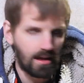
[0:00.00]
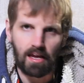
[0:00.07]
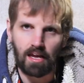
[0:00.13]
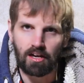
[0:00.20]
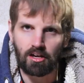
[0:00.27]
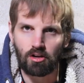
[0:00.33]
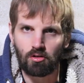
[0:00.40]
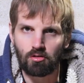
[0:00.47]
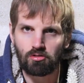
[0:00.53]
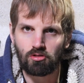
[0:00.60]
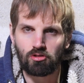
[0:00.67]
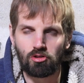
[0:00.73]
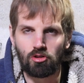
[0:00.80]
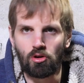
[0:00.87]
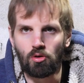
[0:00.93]
It can also
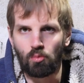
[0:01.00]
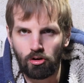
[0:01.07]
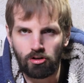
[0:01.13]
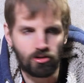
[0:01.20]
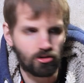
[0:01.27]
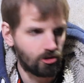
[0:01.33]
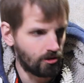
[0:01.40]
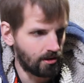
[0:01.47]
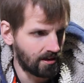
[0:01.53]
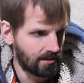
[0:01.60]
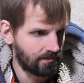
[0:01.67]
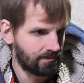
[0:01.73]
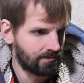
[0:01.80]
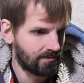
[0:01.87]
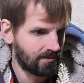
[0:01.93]
do water cooling.
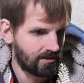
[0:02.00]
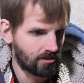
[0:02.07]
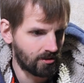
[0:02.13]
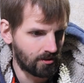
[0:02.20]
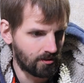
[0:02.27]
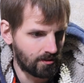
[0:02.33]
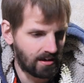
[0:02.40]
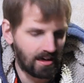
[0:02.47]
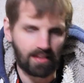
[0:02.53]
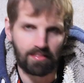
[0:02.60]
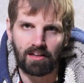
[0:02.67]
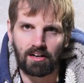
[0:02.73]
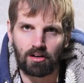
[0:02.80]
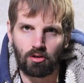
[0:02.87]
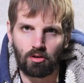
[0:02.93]
So, and
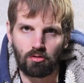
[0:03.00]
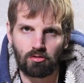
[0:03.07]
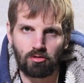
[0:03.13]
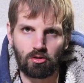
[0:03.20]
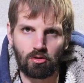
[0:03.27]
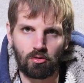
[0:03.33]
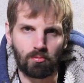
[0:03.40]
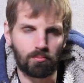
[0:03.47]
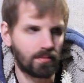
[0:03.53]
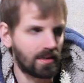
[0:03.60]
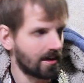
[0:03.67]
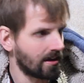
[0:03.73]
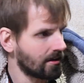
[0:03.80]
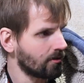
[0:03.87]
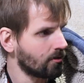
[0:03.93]
that goes to
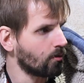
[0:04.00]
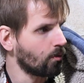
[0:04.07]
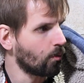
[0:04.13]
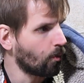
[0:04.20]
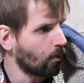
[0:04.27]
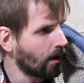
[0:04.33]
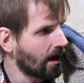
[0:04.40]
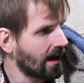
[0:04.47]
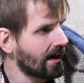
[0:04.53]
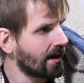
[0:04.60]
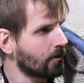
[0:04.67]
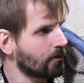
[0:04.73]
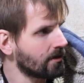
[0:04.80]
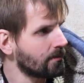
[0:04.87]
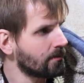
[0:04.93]
why I
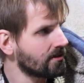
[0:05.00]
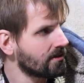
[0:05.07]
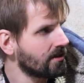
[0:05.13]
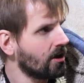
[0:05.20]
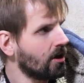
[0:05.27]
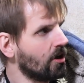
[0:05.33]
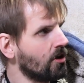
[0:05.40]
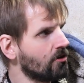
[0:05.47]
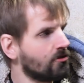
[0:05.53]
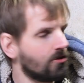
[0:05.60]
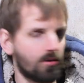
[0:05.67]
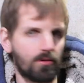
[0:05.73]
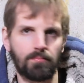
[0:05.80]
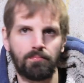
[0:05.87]
want to build it. So,